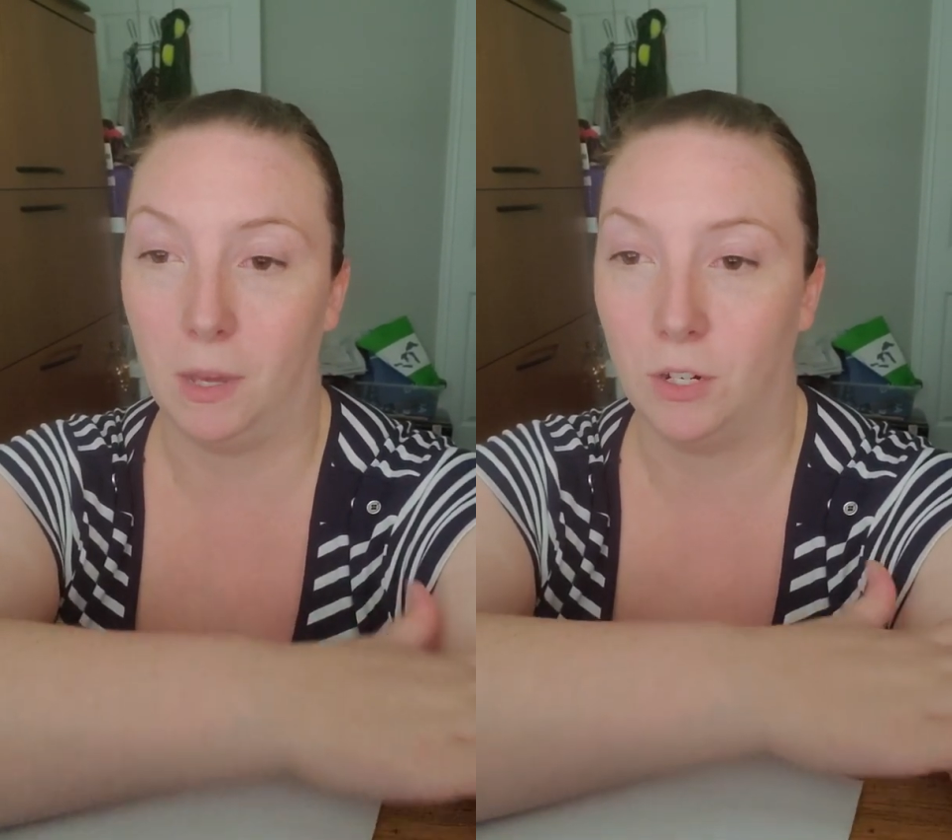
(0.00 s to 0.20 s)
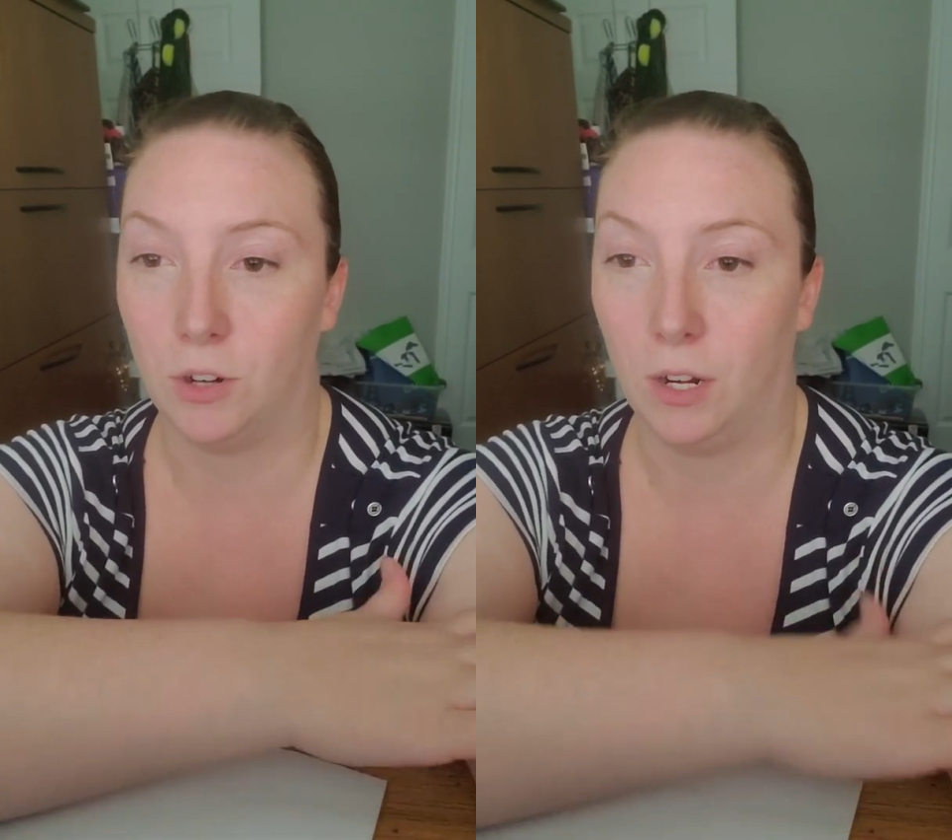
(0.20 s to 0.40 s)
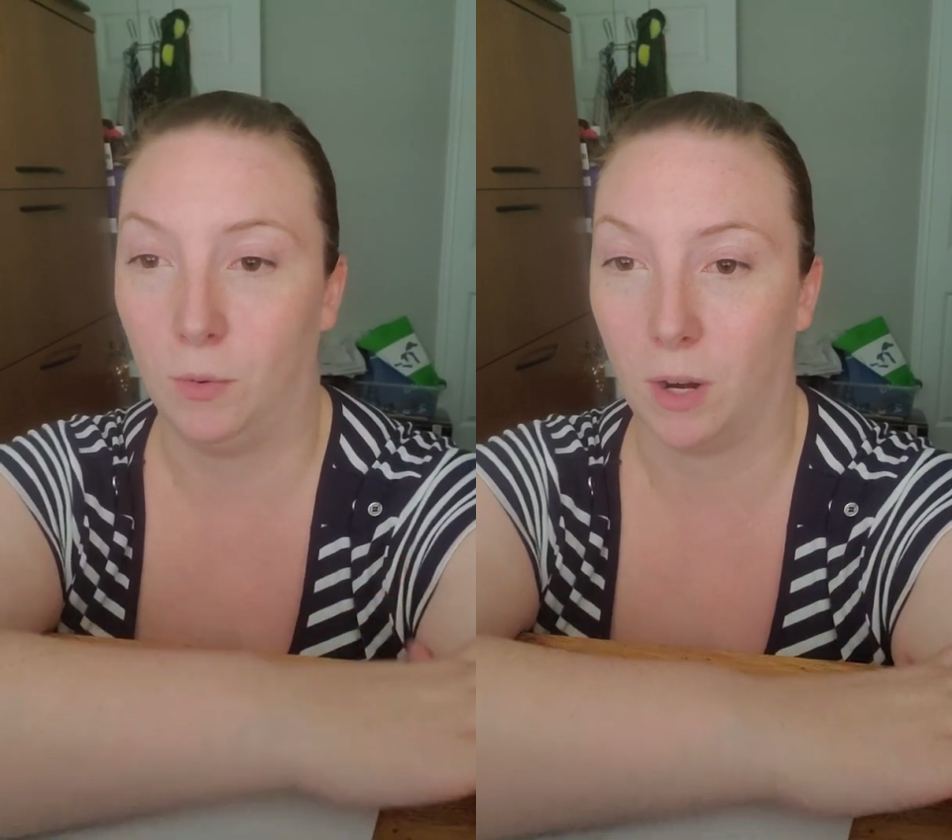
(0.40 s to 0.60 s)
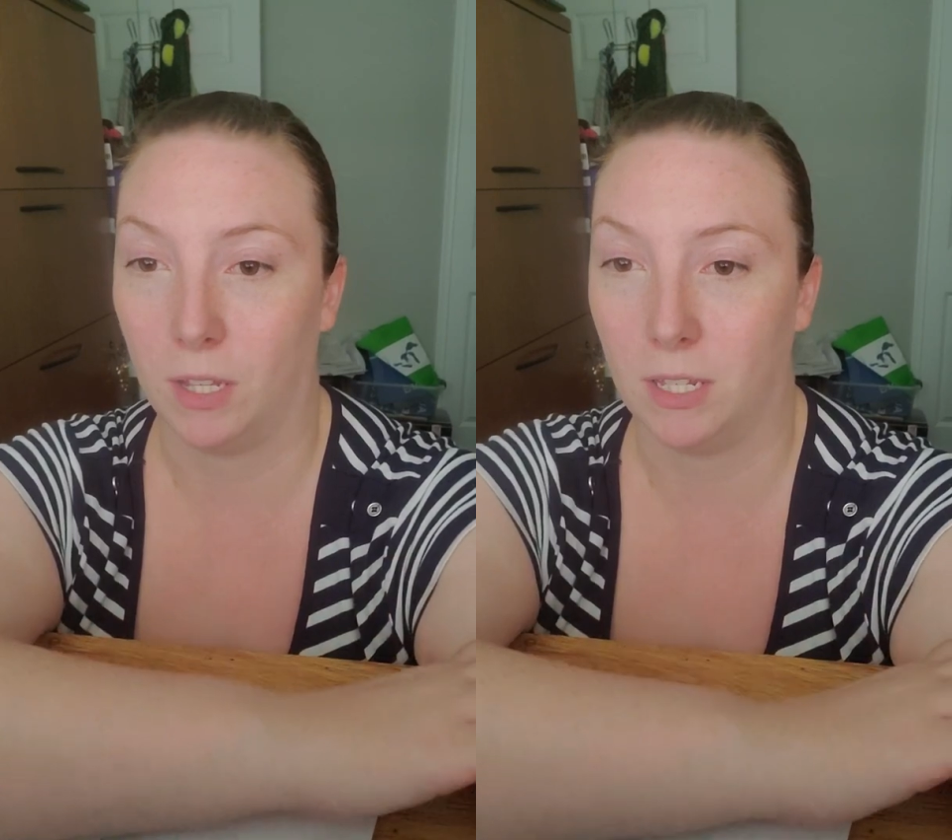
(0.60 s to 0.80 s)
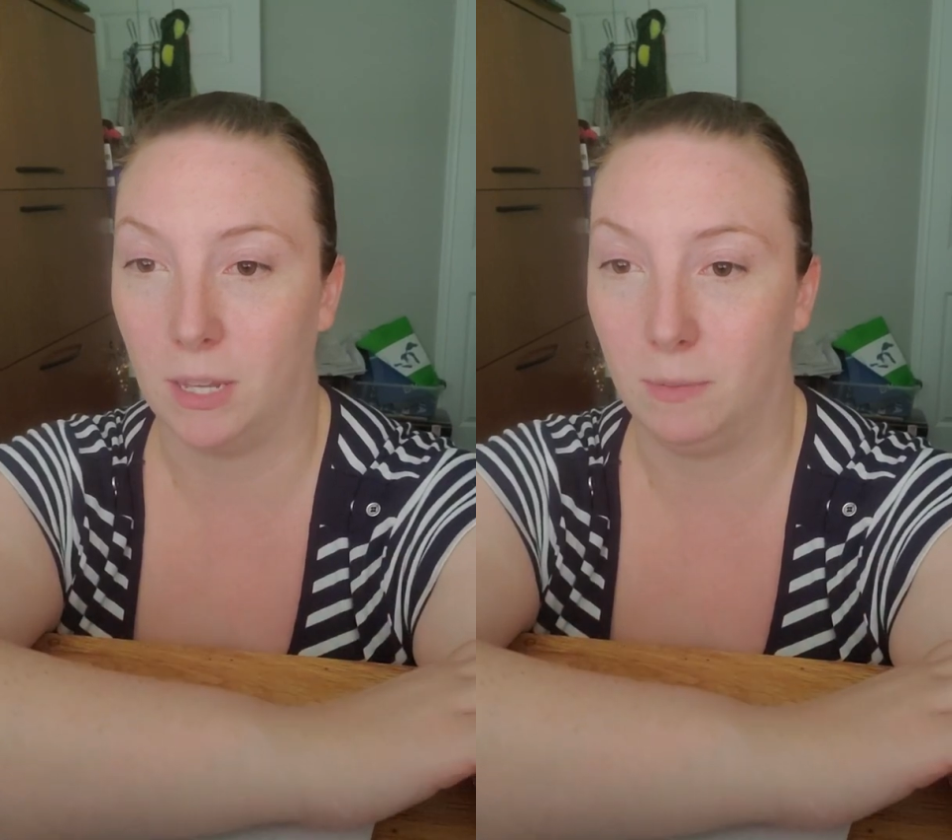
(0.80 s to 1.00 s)
and trying to work at
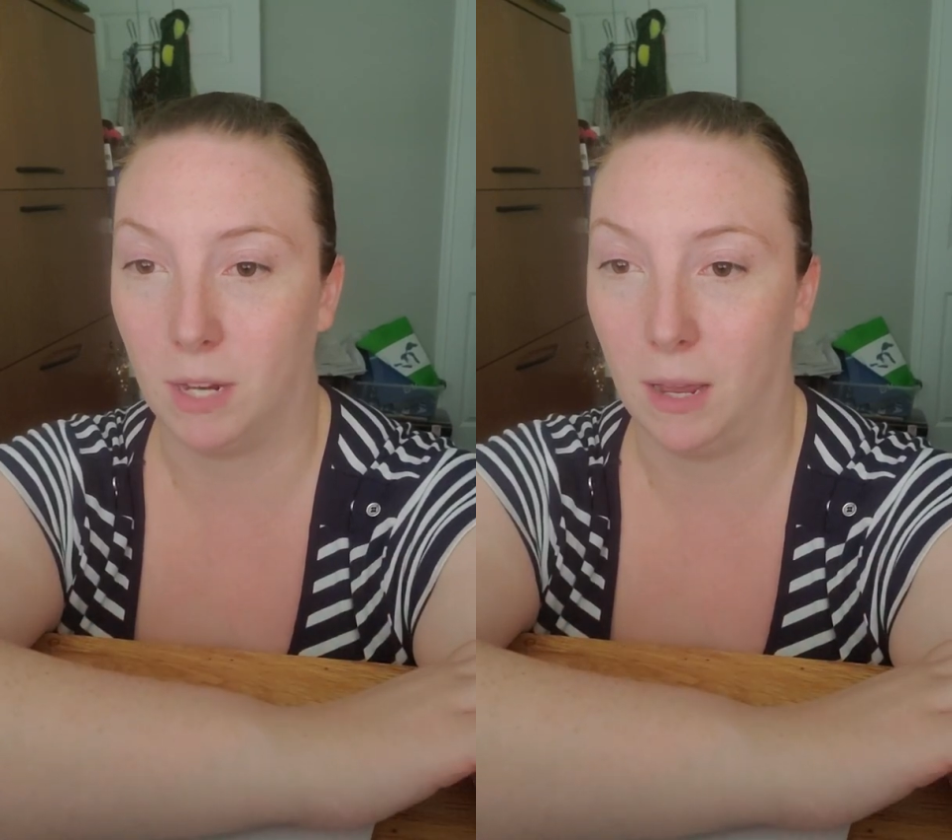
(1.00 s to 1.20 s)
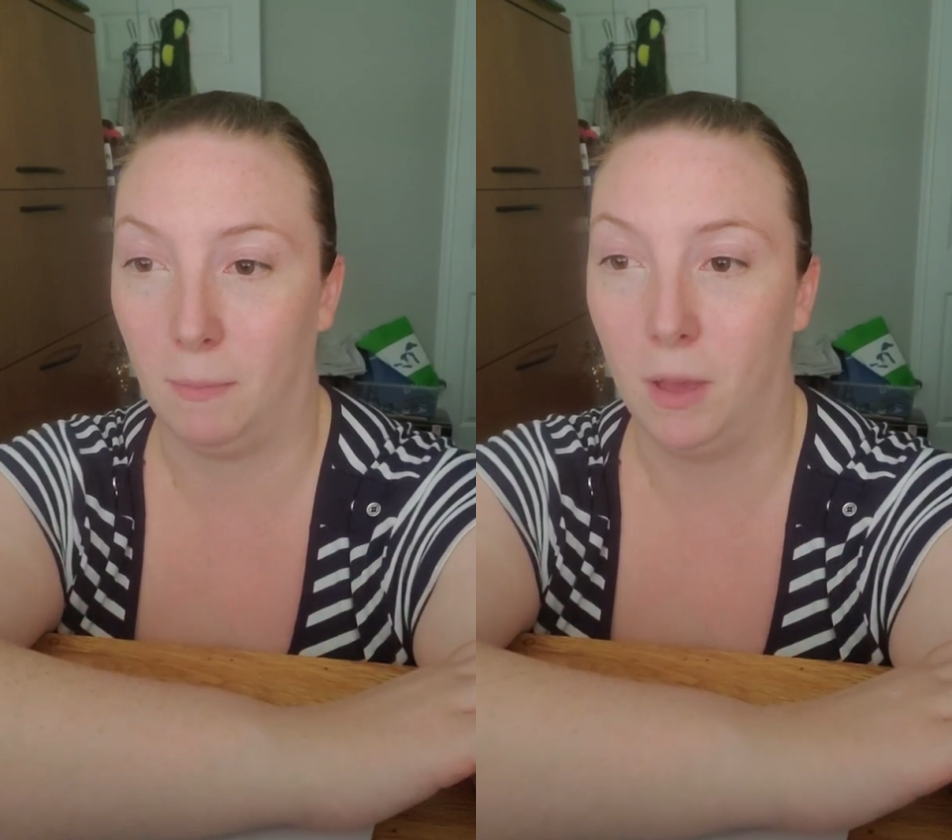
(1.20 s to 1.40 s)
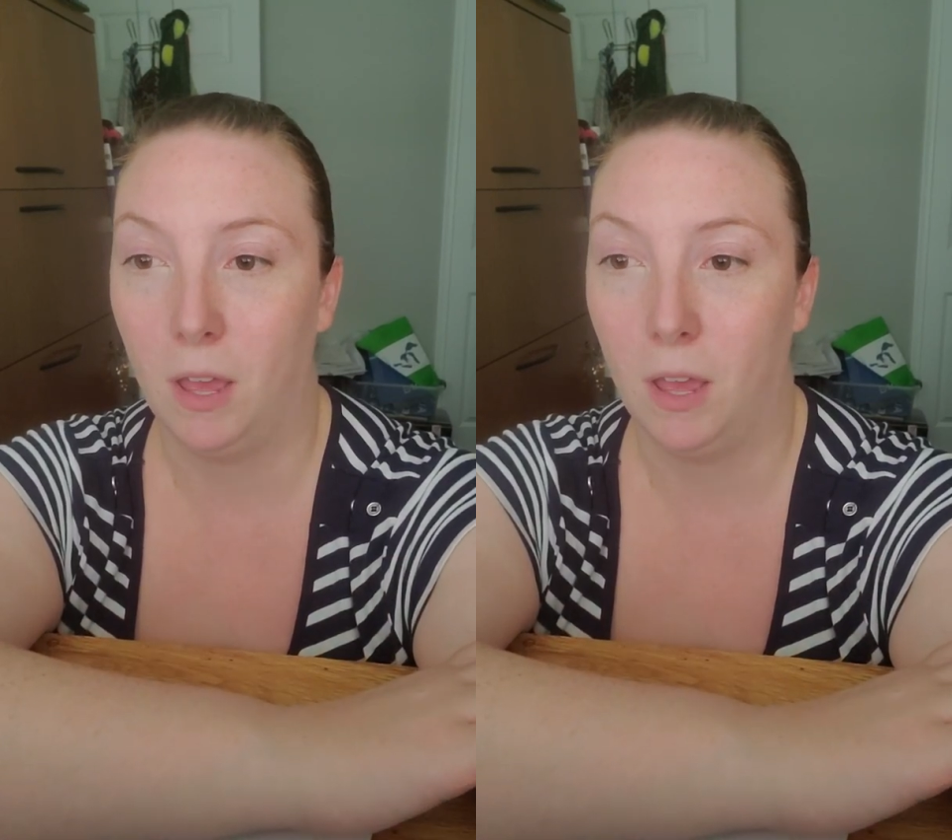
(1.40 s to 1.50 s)
the same time.